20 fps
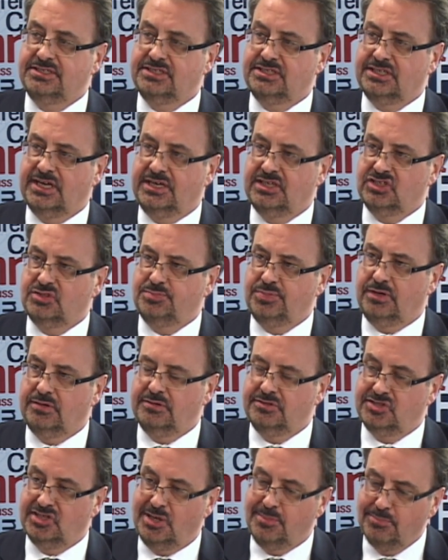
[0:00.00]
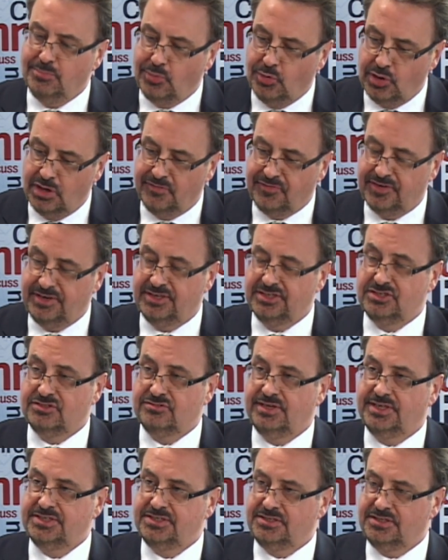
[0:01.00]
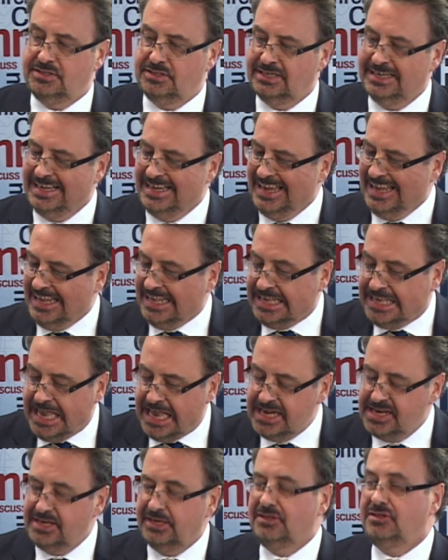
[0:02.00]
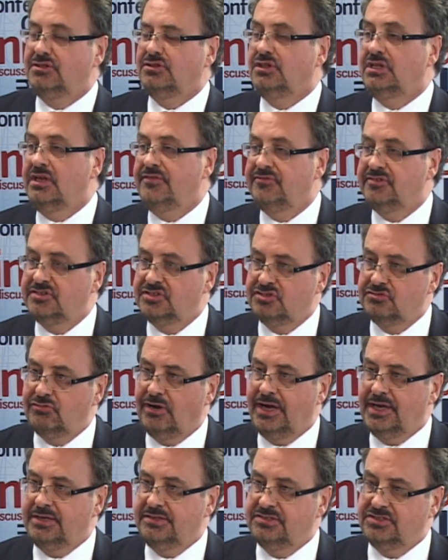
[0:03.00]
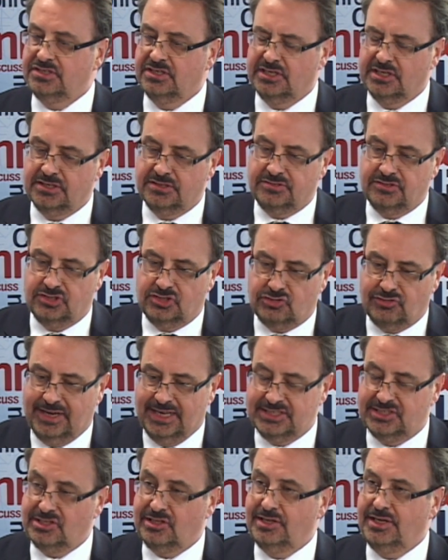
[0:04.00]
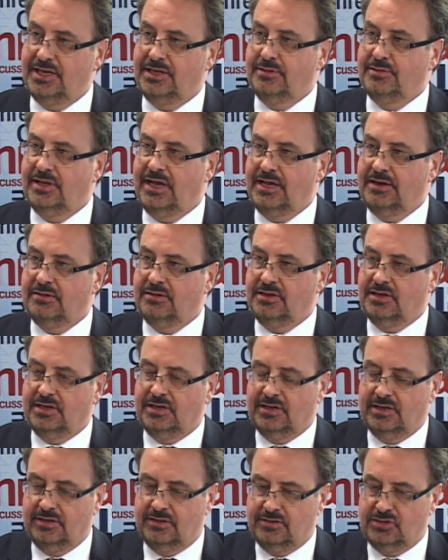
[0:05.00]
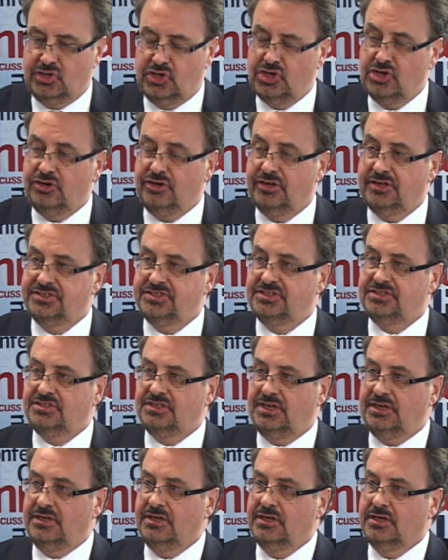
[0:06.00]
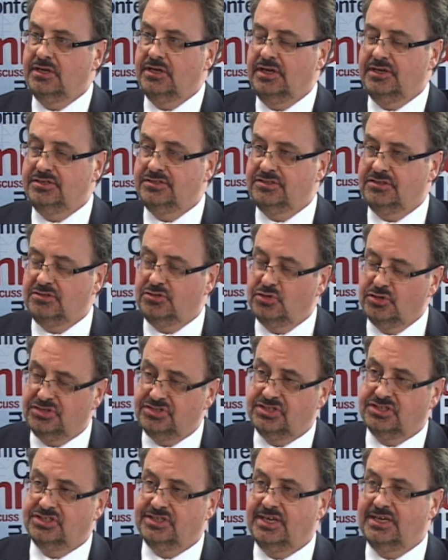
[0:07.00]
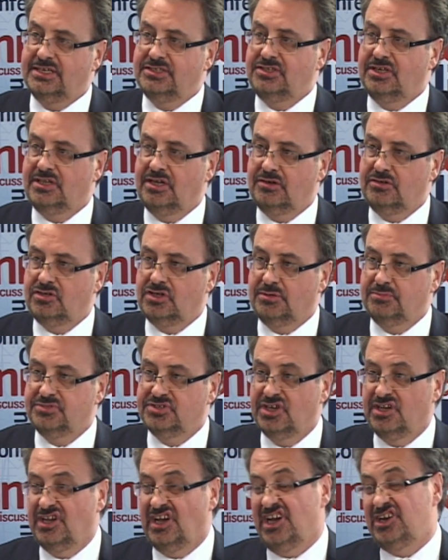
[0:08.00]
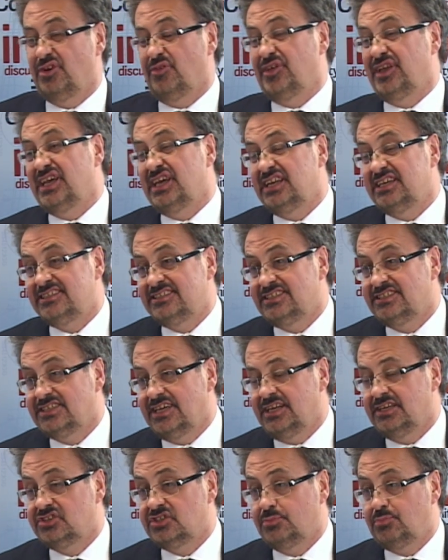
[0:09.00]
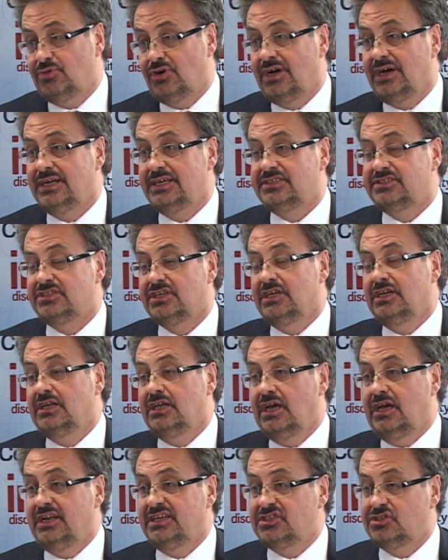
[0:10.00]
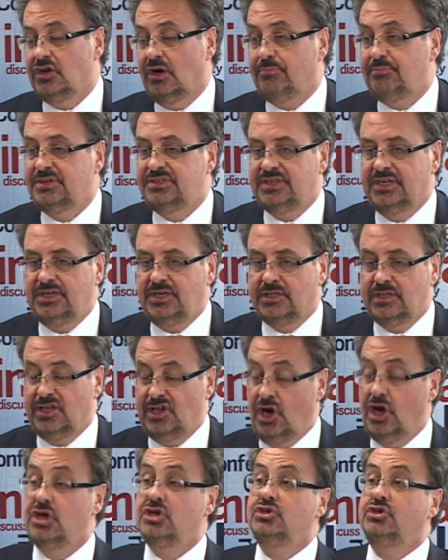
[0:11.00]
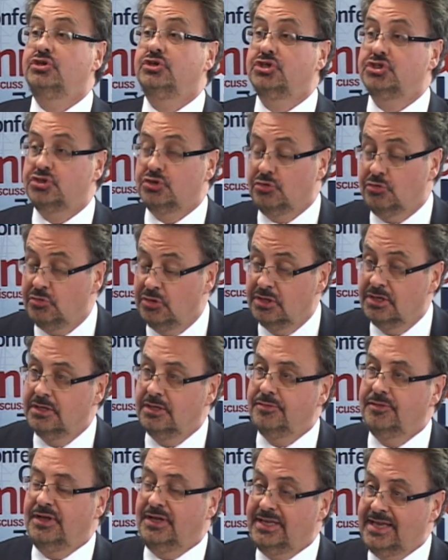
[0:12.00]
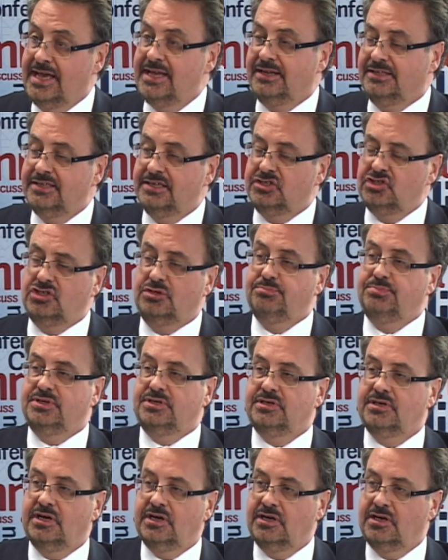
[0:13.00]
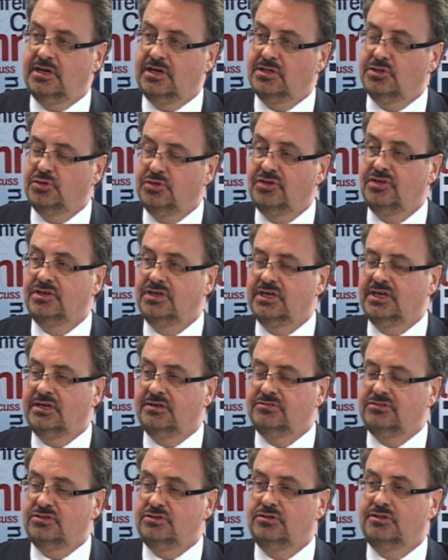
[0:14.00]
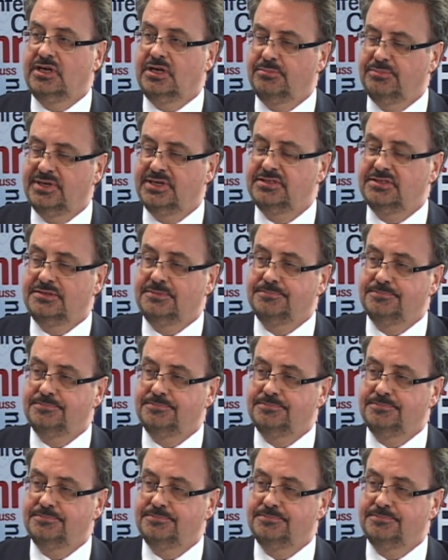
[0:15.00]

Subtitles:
in science policy, more of an interest in getting the levers right to translate that curiosity into good societal outcomes. I don't think there's any surprise, and it's not particularly unusual that Canada should be looking at how to do that better.